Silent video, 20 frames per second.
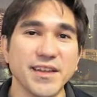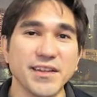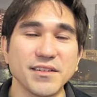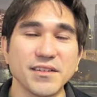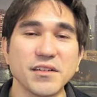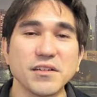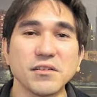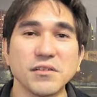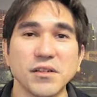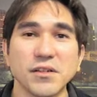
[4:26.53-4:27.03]

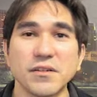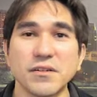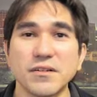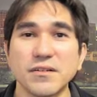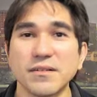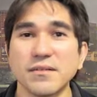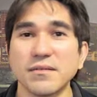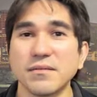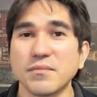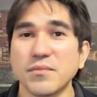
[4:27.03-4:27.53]
and
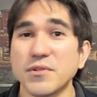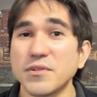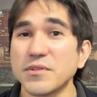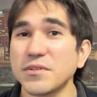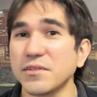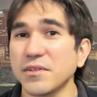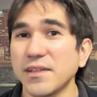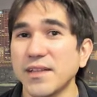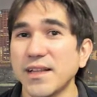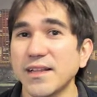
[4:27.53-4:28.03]
cluttered.
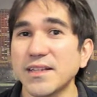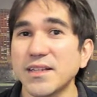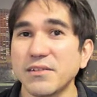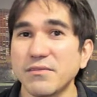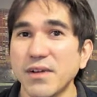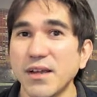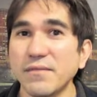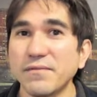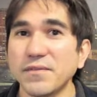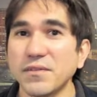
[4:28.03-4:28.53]
Personally, that's
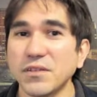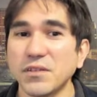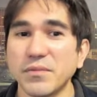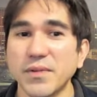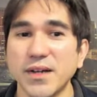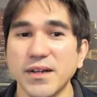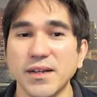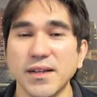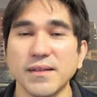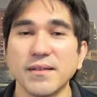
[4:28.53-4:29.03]
how I feel
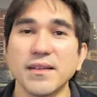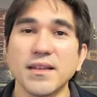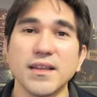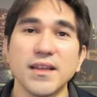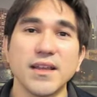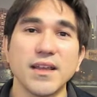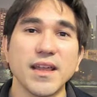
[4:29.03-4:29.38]
about it.